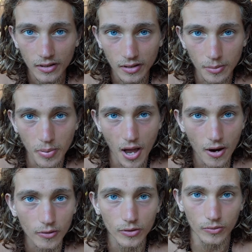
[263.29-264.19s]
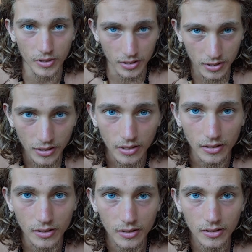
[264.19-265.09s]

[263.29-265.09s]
the power within,